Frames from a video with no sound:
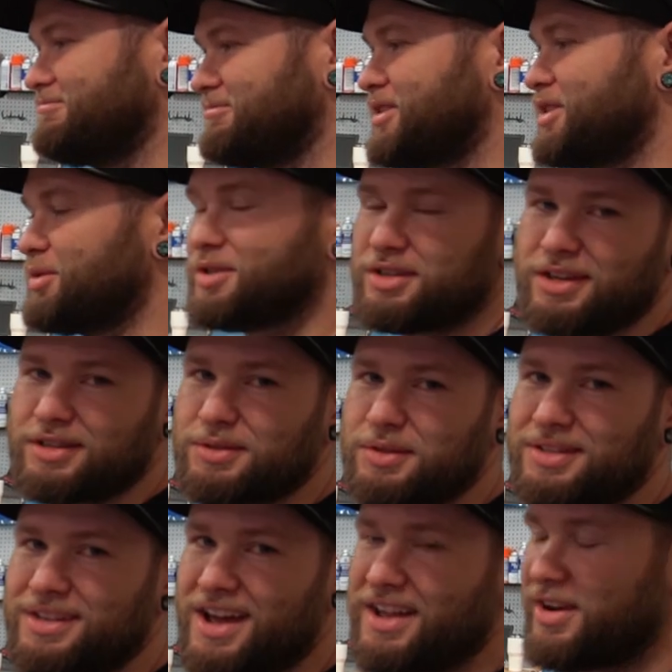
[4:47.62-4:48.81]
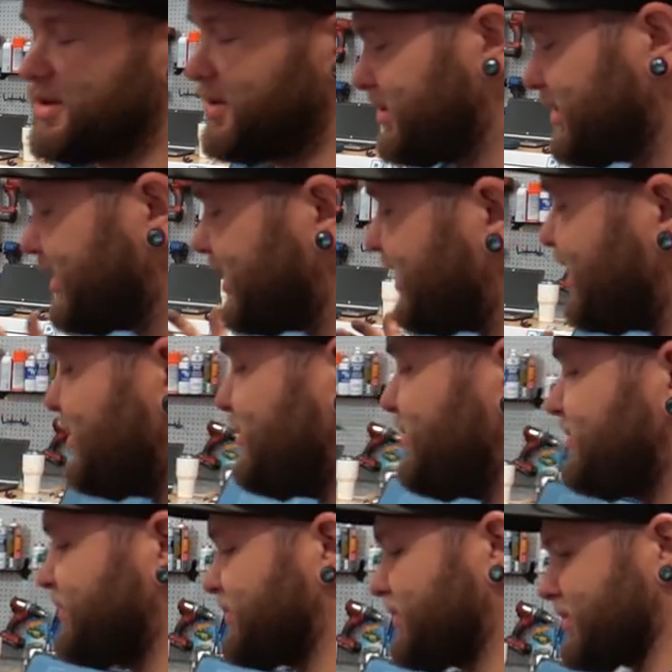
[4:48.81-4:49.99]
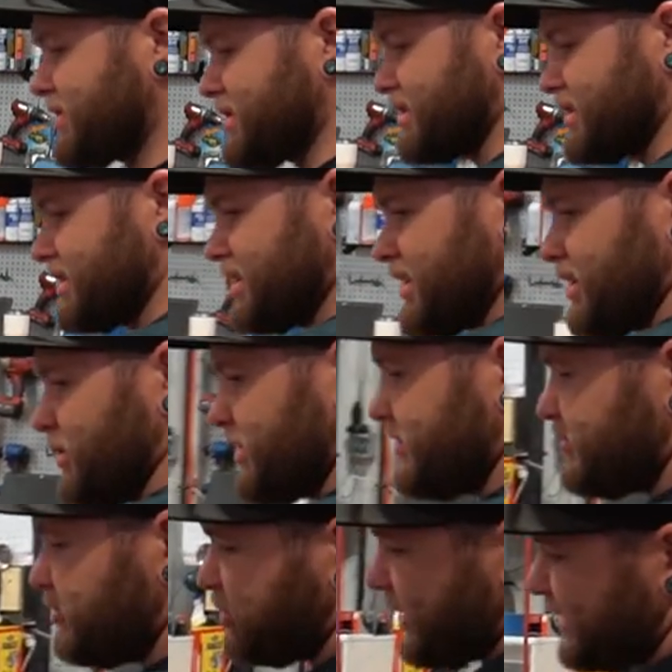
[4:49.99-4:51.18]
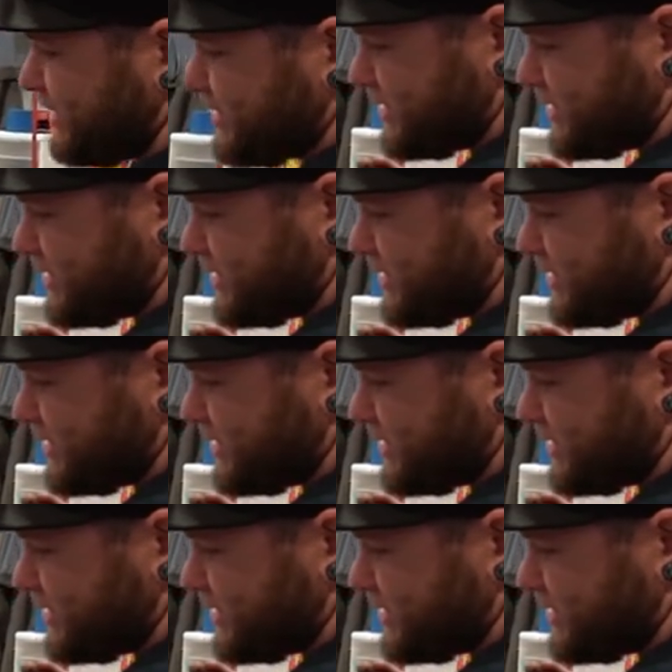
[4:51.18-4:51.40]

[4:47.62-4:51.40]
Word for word: see what she does on the dyno. Um, we've bled the